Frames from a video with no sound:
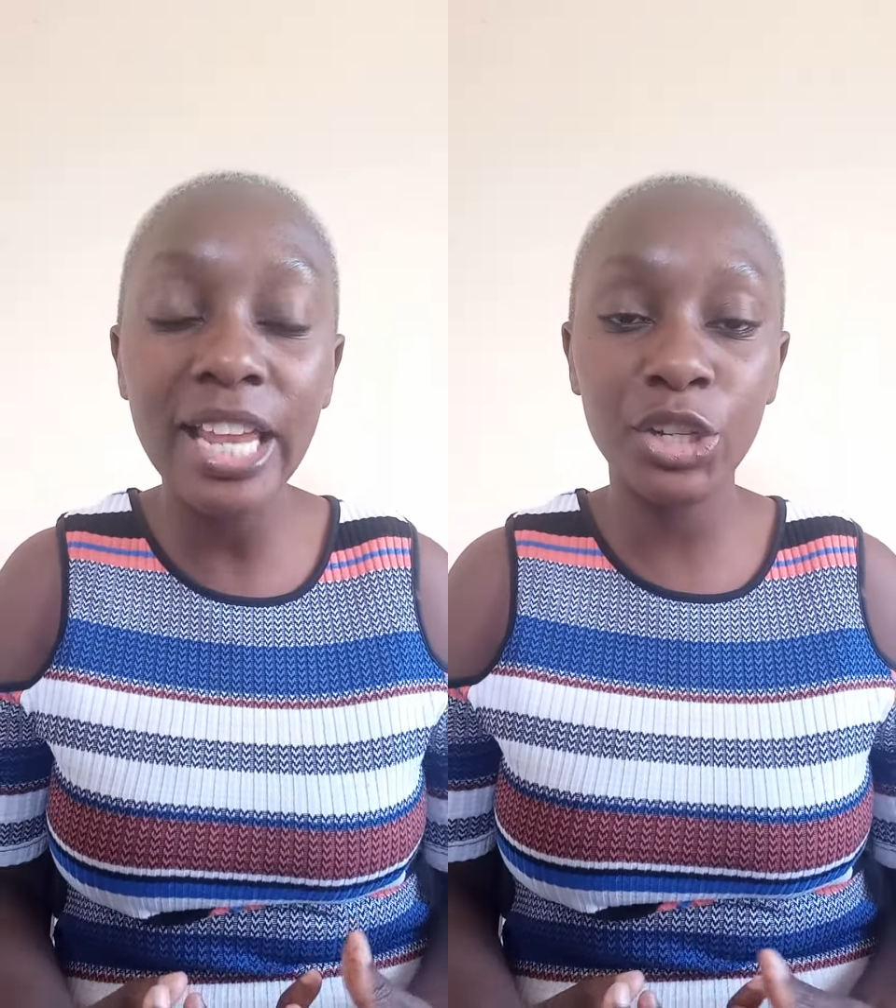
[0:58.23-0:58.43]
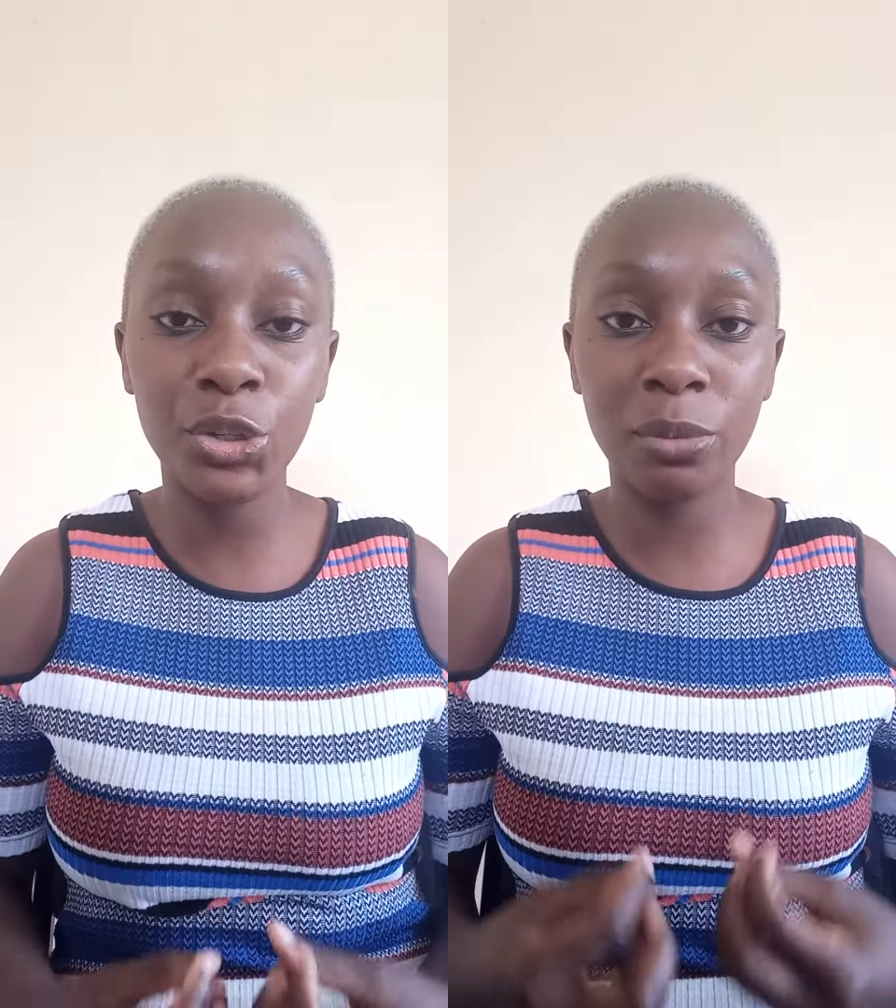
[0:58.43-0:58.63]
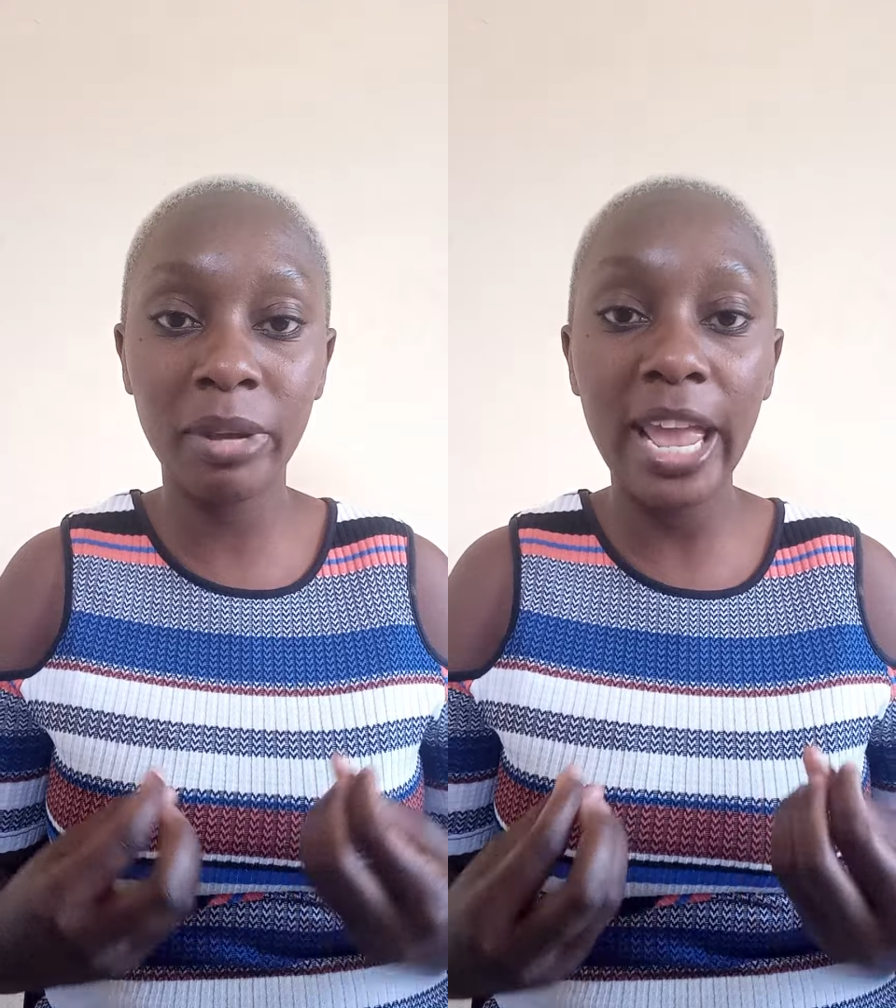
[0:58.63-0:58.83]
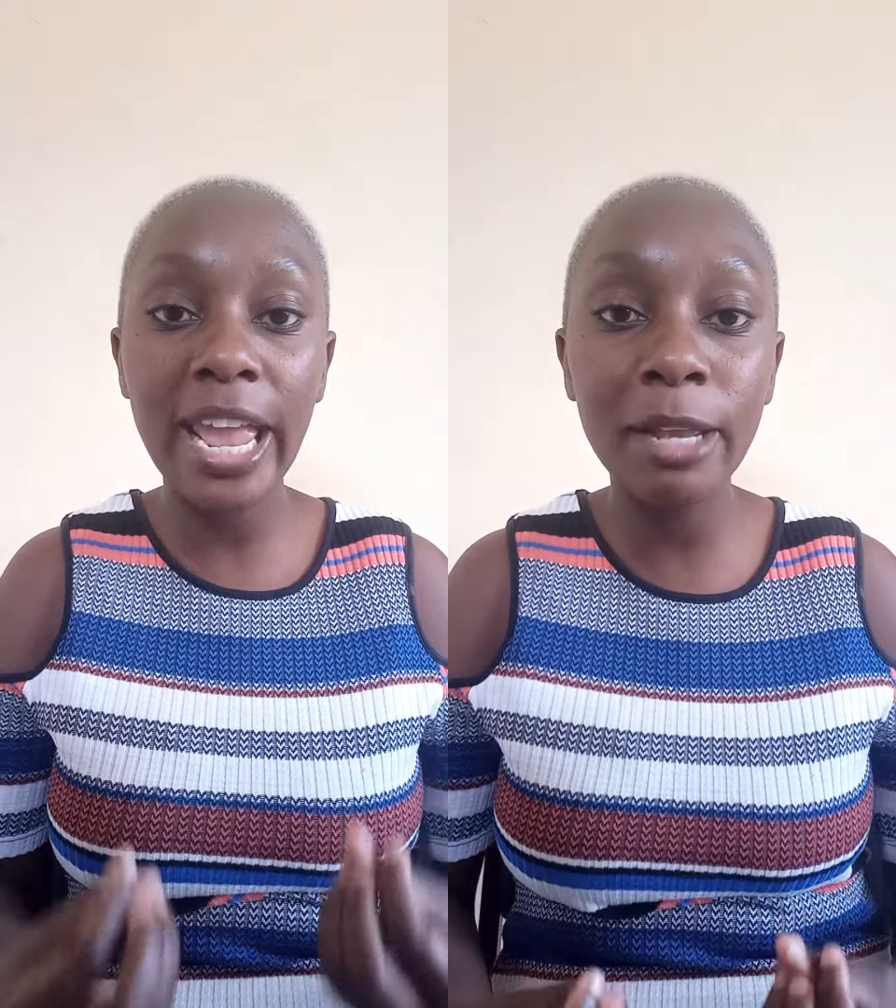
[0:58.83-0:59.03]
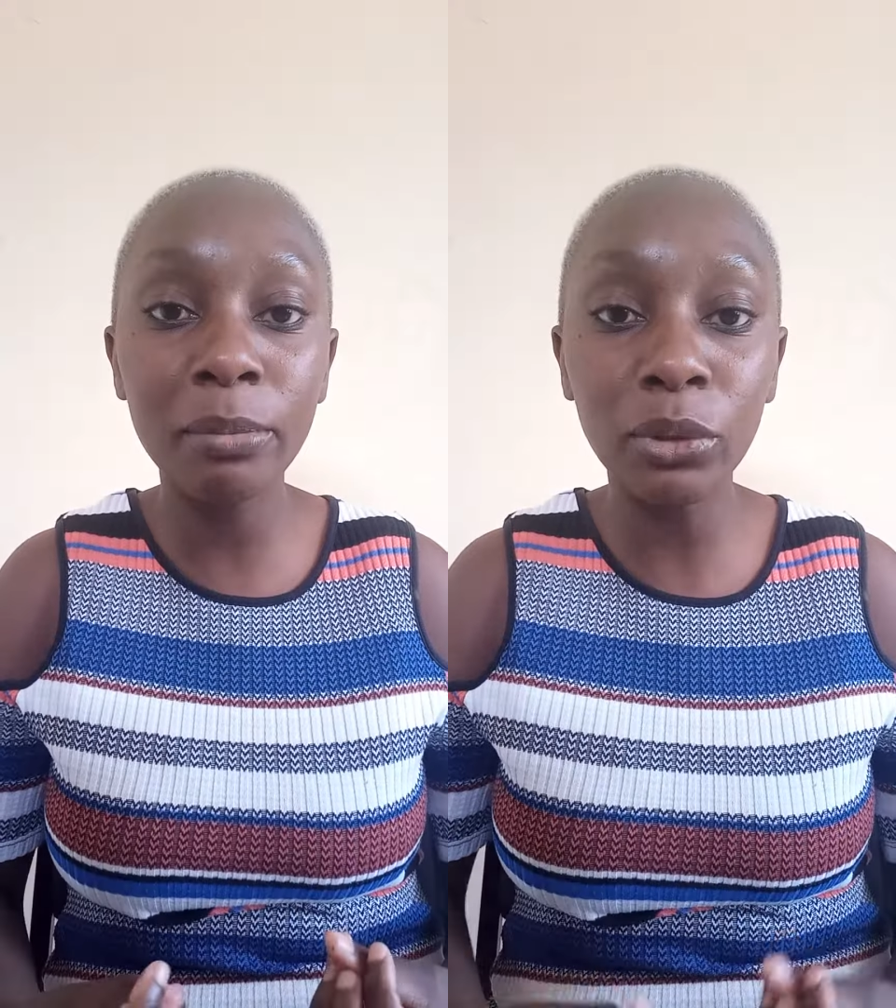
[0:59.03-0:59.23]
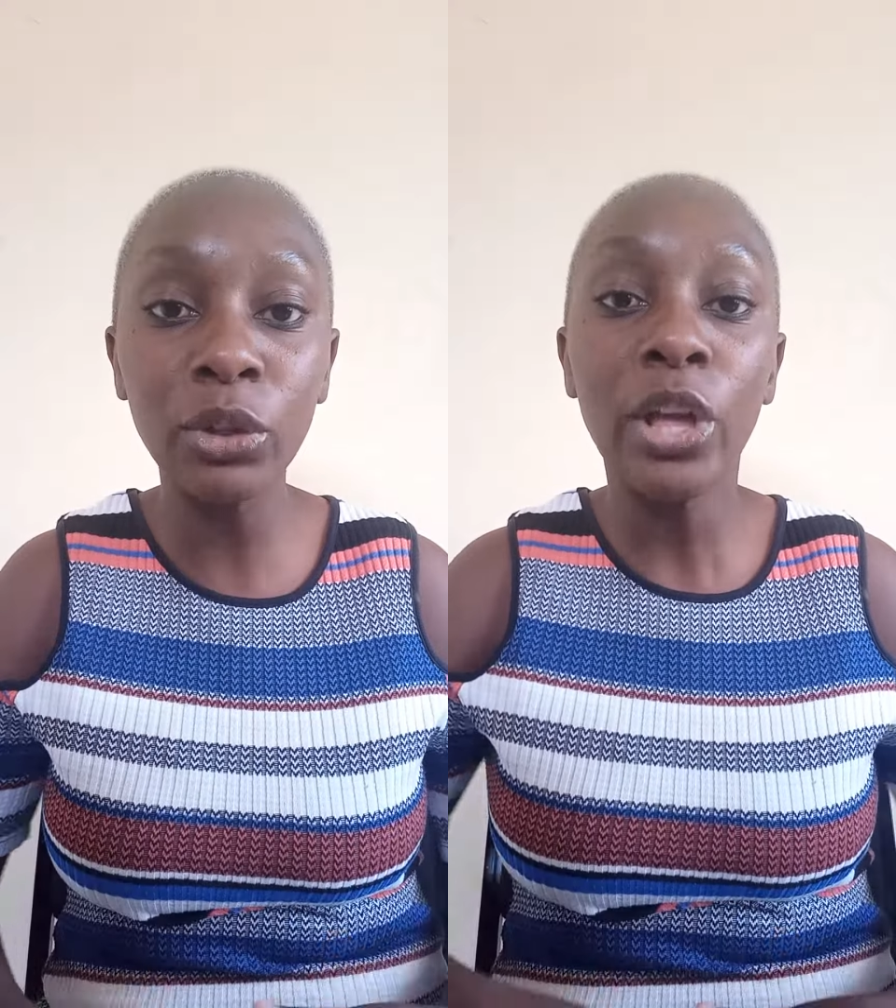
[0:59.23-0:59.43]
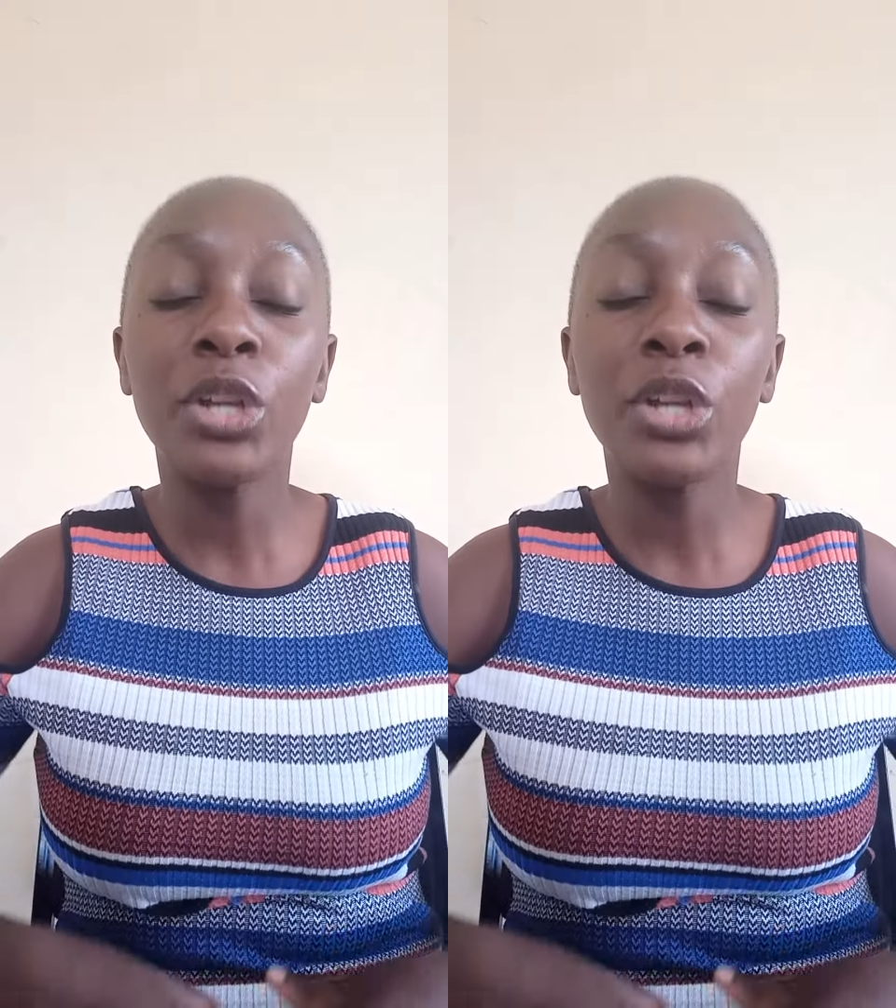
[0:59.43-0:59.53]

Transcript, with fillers: and to be able